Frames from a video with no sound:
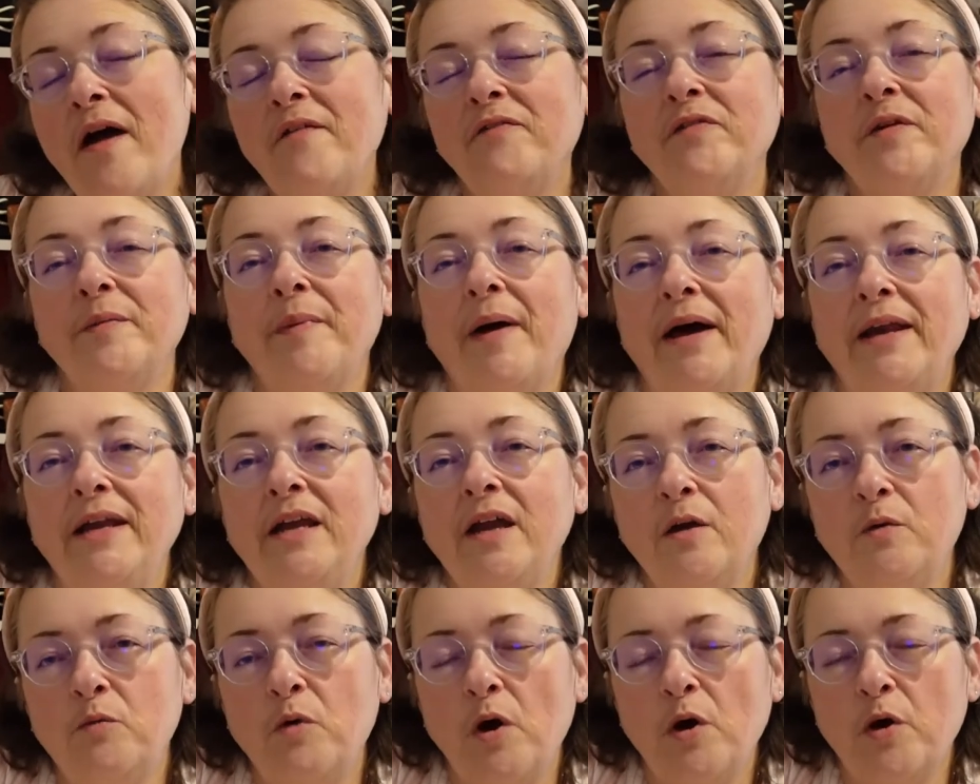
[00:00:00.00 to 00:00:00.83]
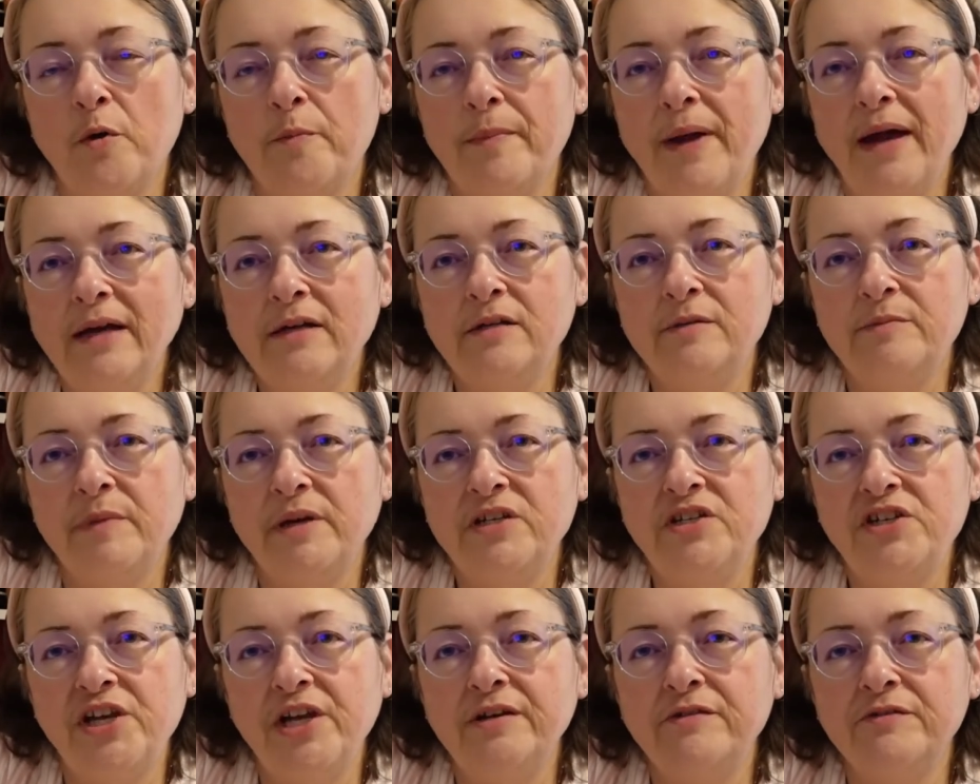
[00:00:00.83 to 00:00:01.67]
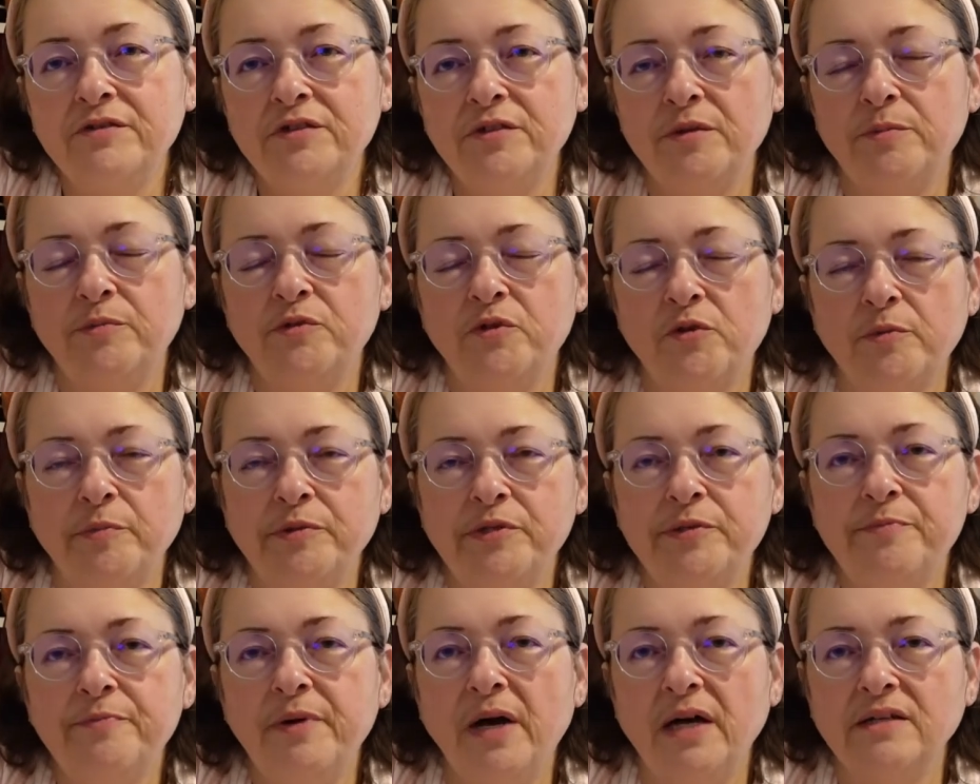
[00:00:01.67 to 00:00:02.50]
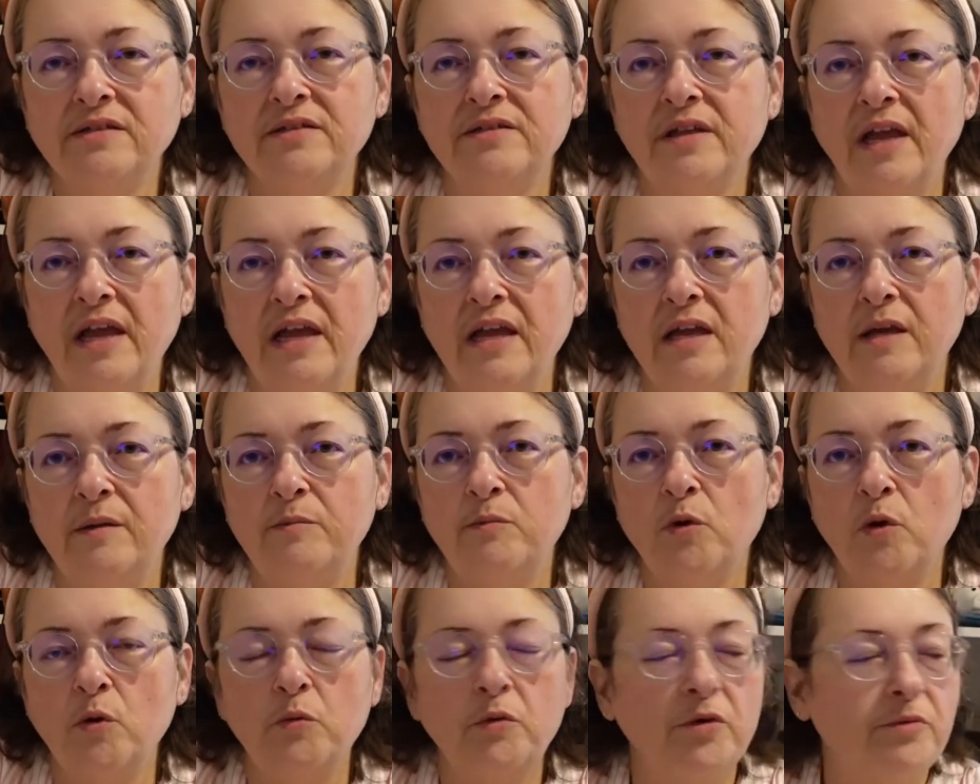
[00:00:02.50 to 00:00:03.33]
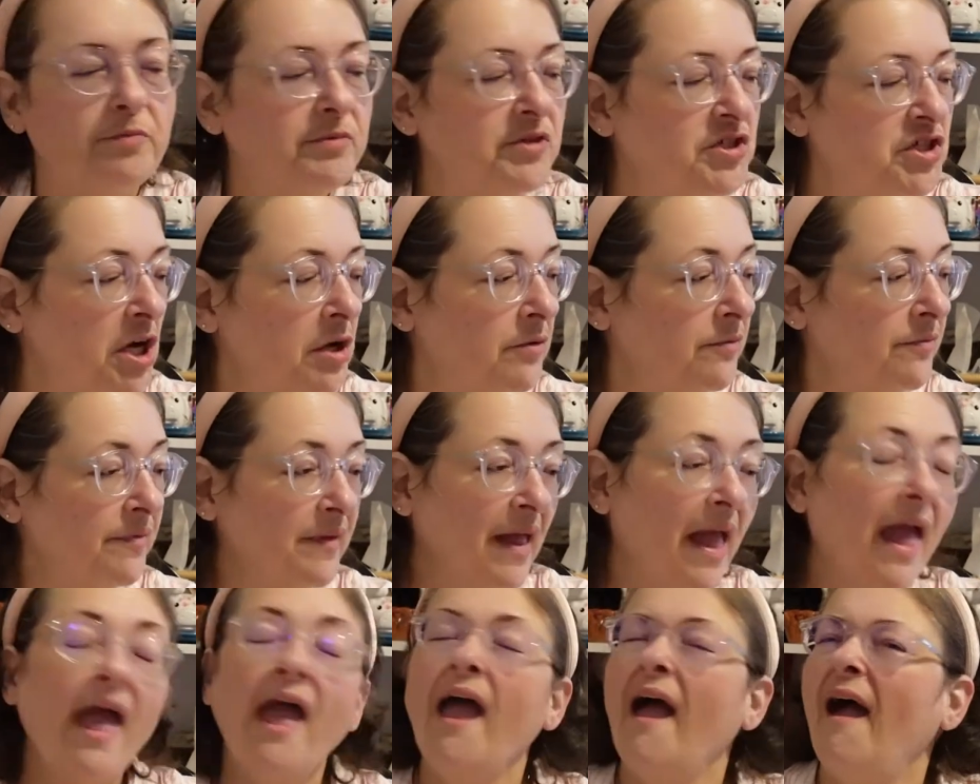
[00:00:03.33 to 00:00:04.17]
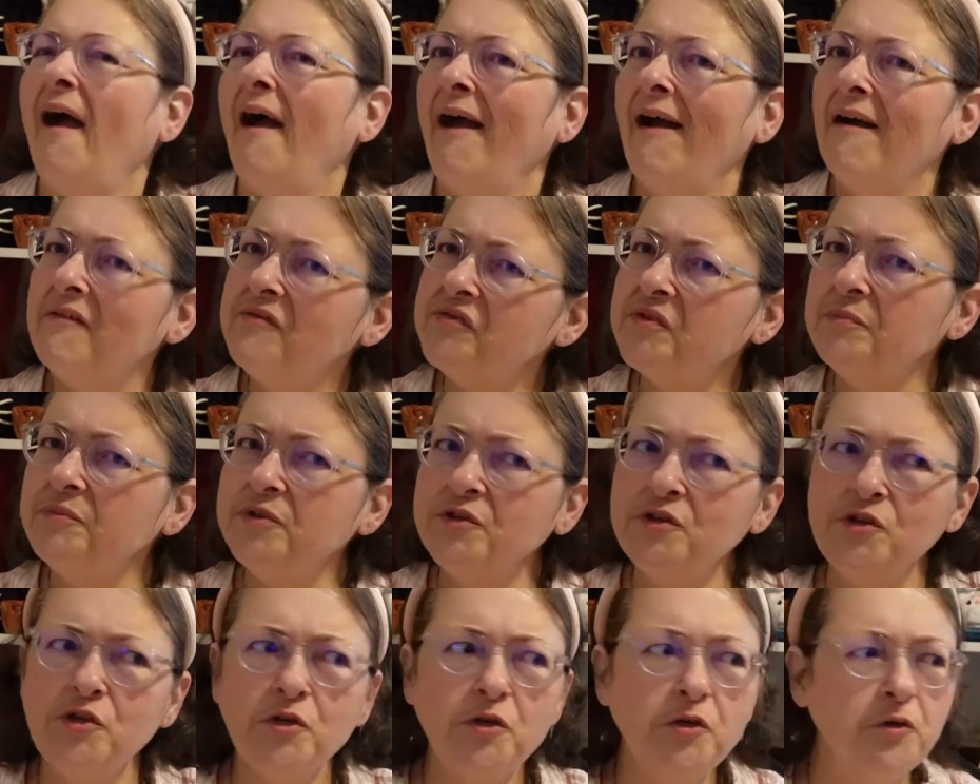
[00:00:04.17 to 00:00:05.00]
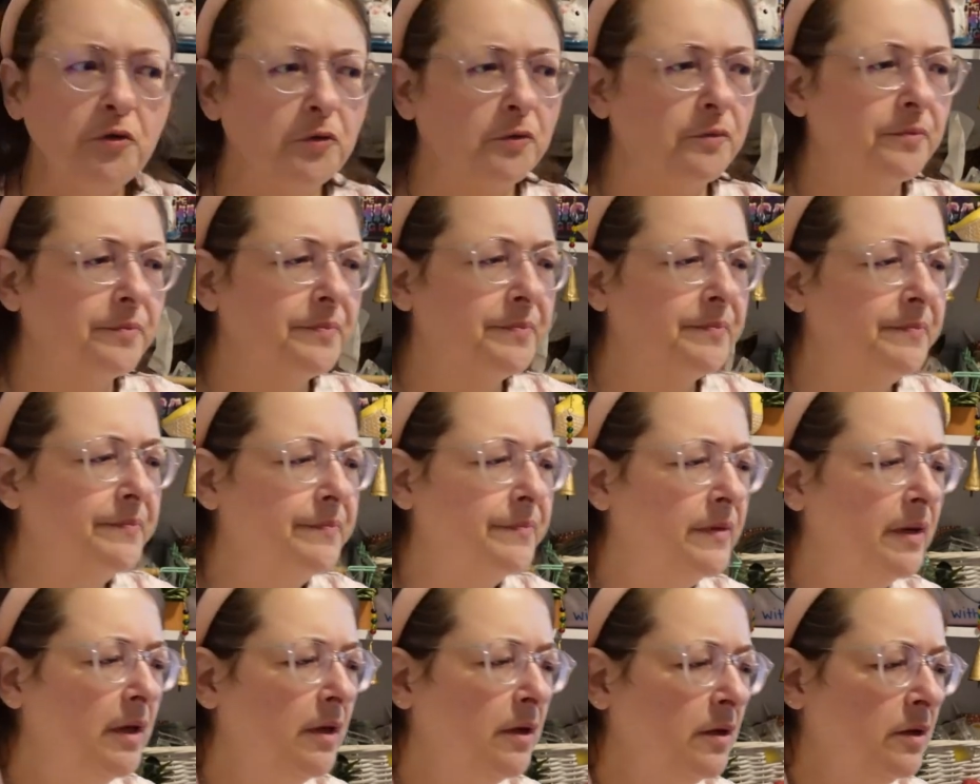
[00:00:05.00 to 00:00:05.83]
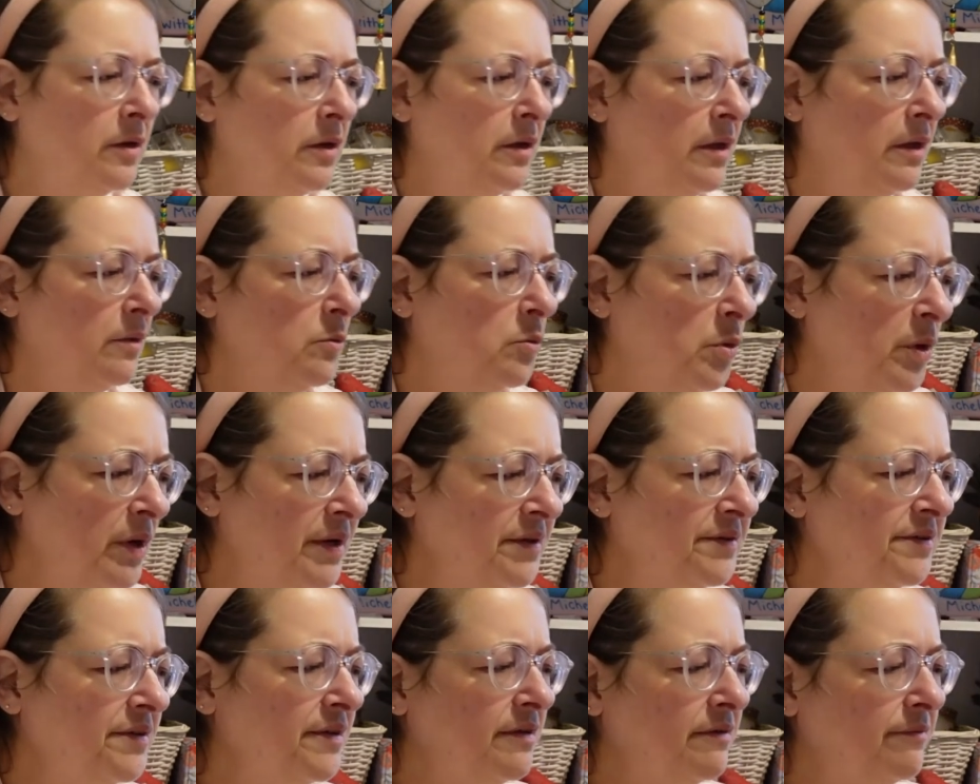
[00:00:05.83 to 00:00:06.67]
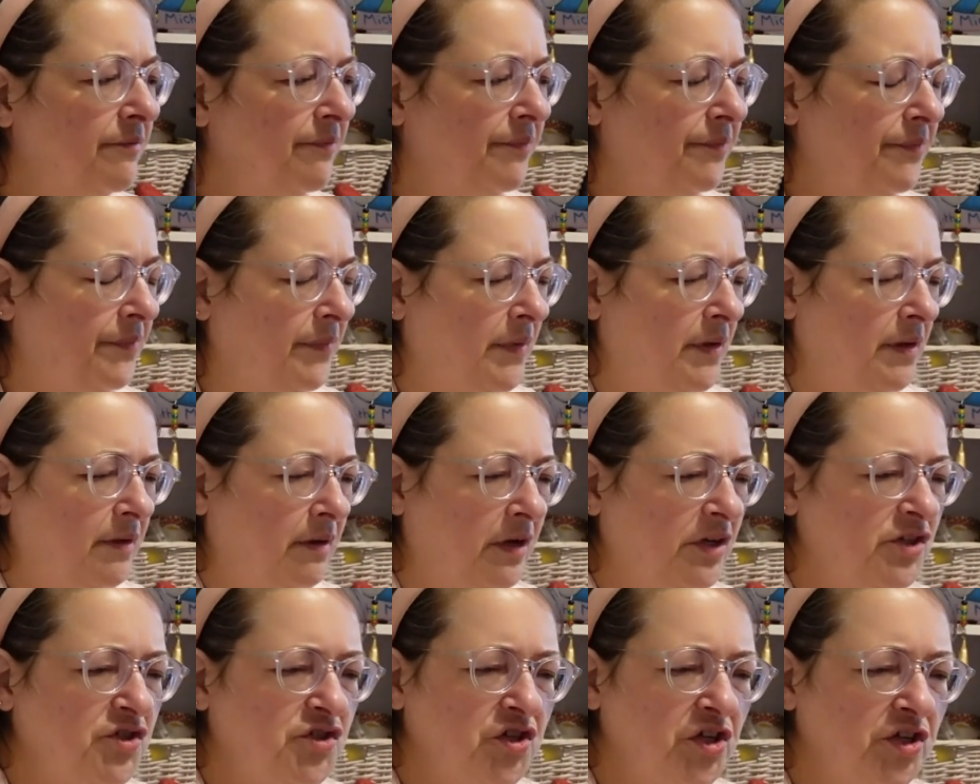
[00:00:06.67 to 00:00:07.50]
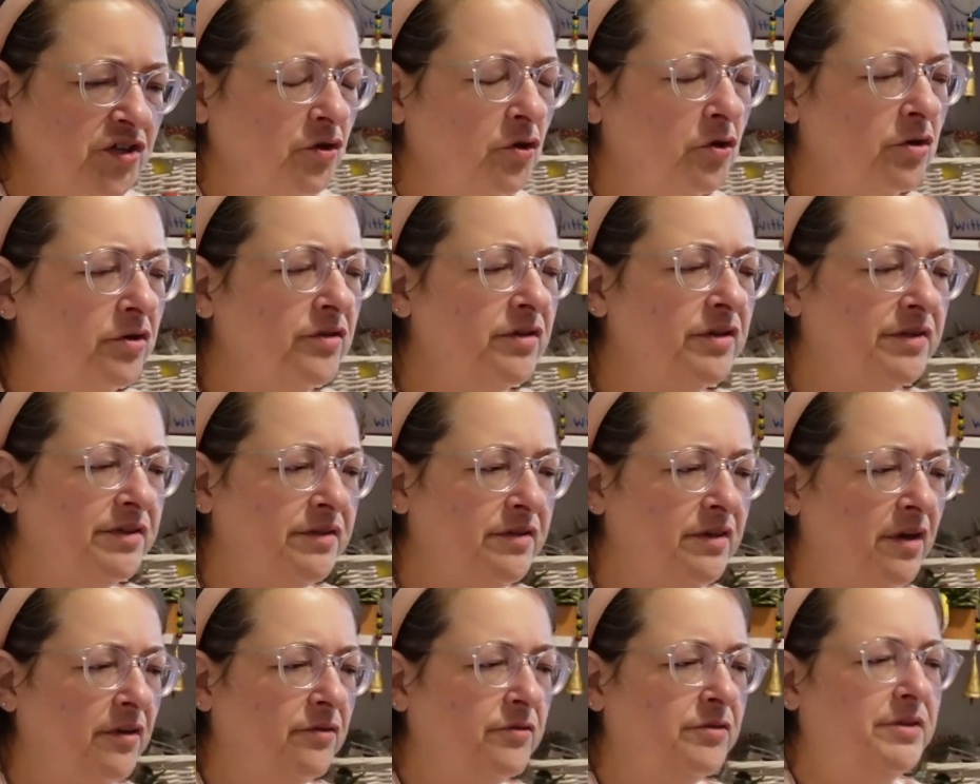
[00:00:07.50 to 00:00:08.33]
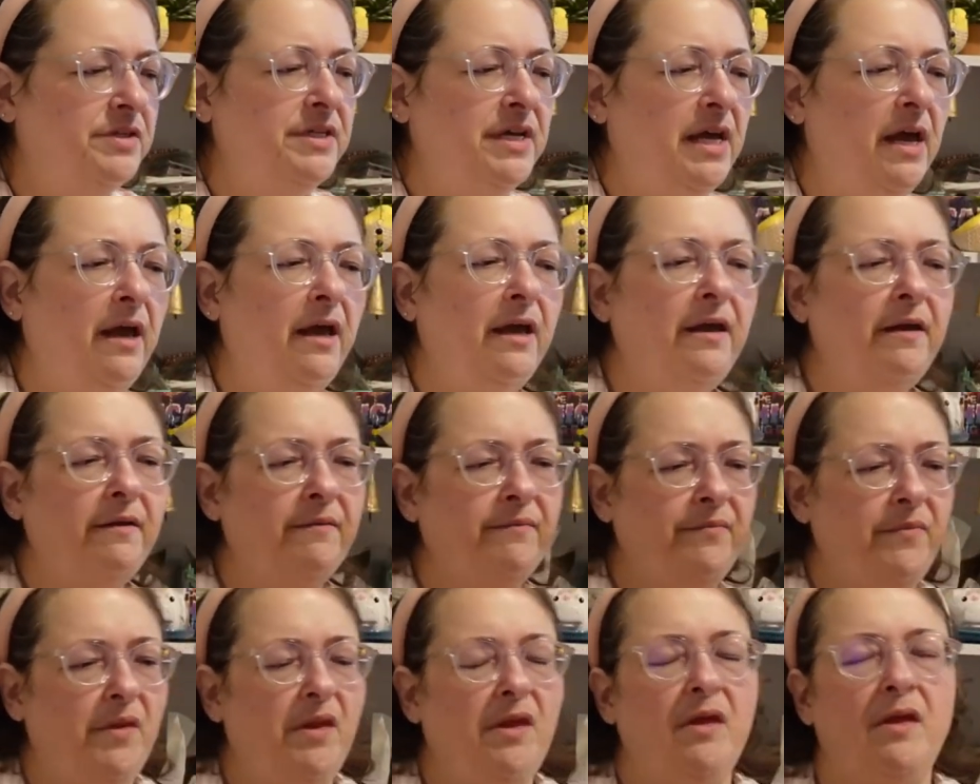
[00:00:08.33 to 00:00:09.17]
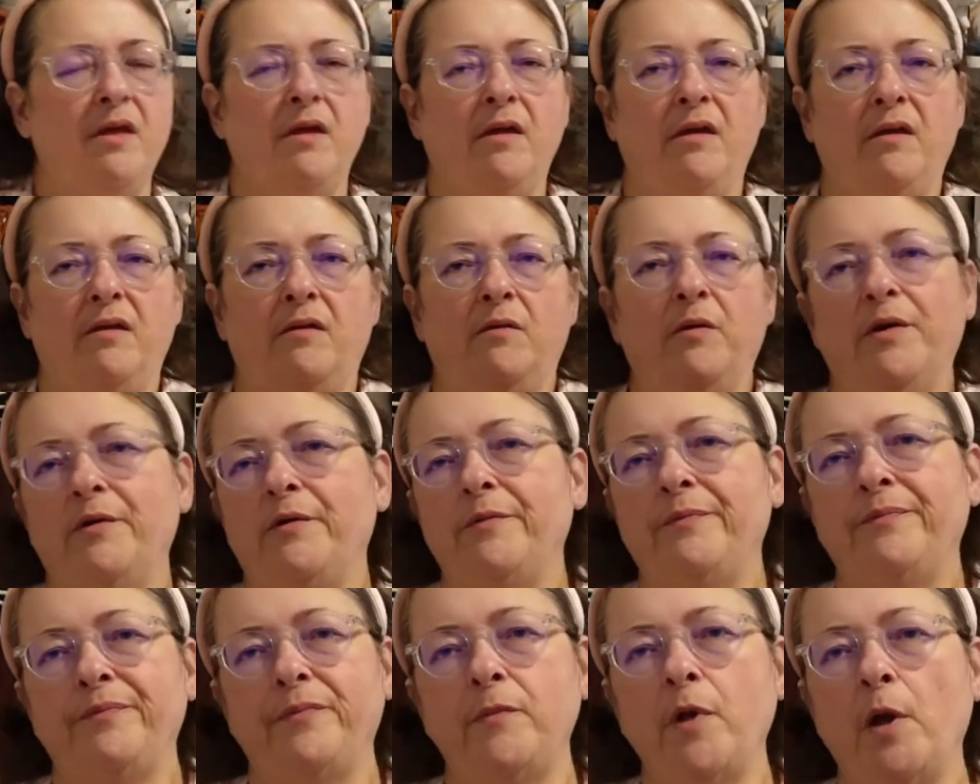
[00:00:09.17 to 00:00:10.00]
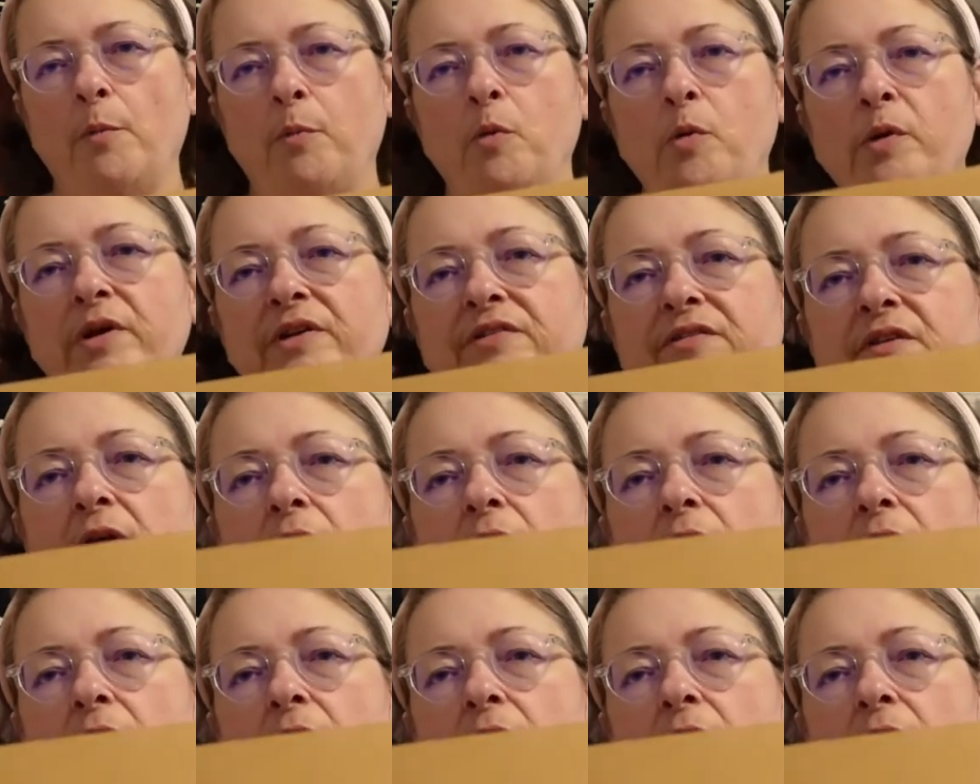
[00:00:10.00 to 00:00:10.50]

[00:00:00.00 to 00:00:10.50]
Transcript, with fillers: everybody, and welcome back to my channel, Subscription Boxes and More with Michelle. I have something new. What is it? I just heard of this the other day, well, a couple weeks